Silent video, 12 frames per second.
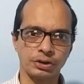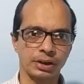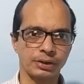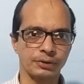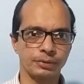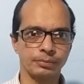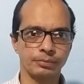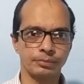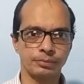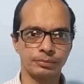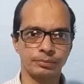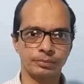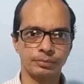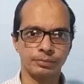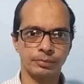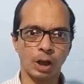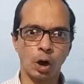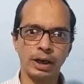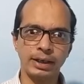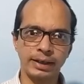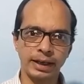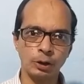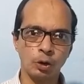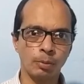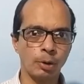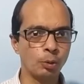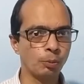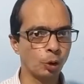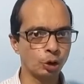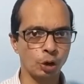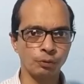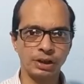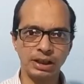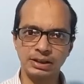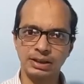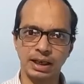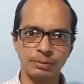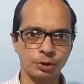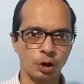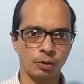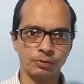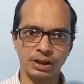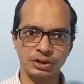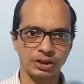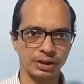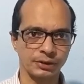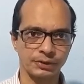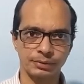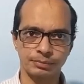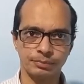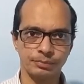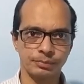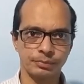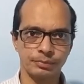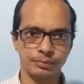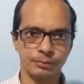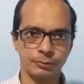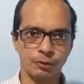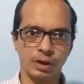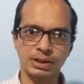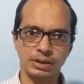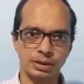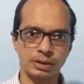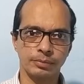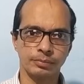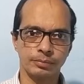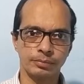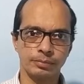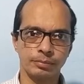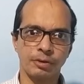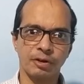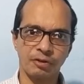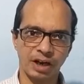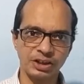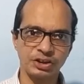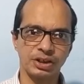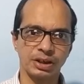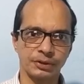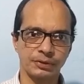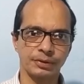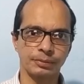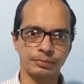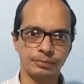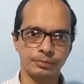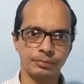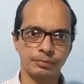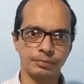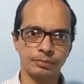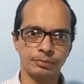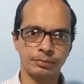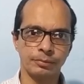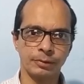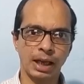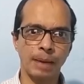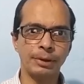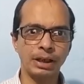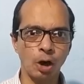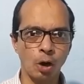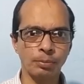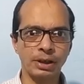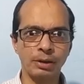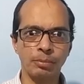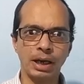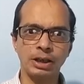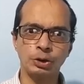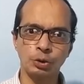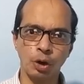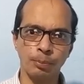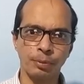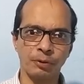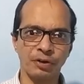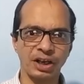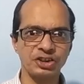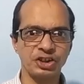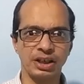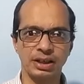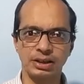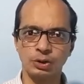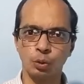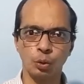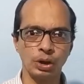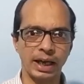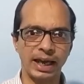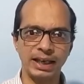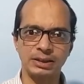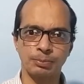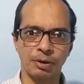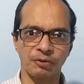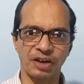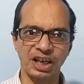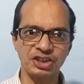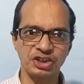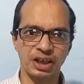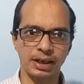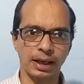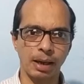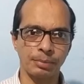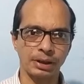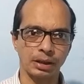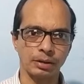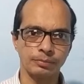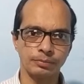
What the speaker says: shares. Now I will tell you about both of these types of the shares. First, preference shares. Capital obtained by issue of preference share is known as preference share capital.